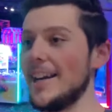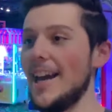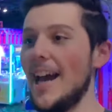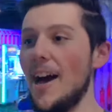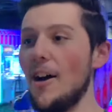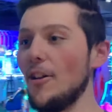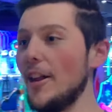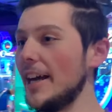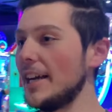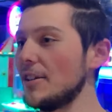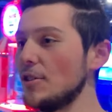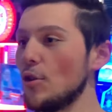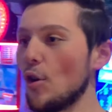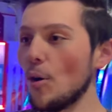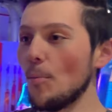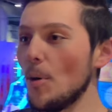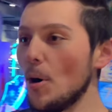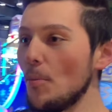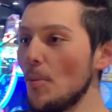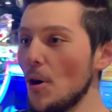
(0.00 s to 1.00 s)
count like
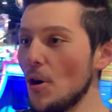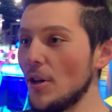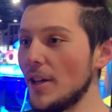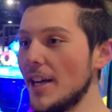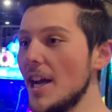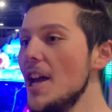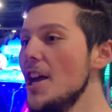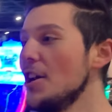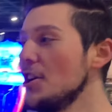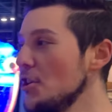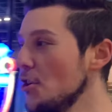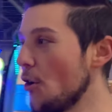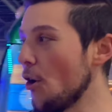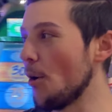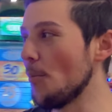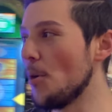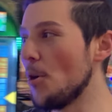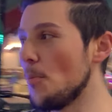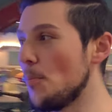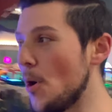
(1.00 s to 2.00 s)
normal bowling.
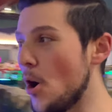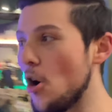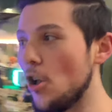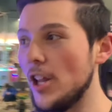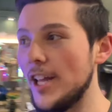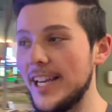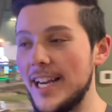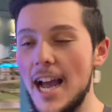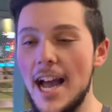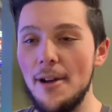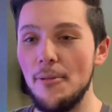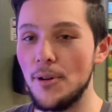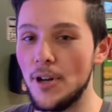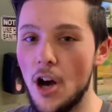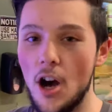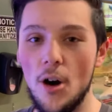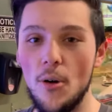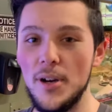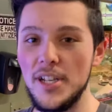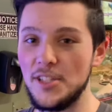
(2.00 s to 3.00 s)
Normal bowling, I would
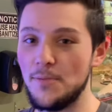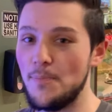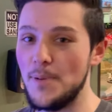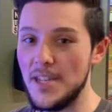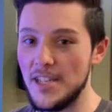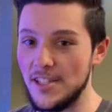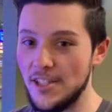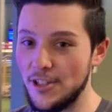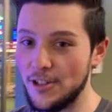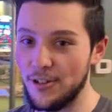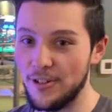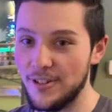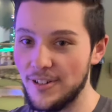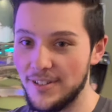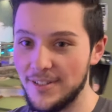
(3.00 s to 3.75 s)
always beat you.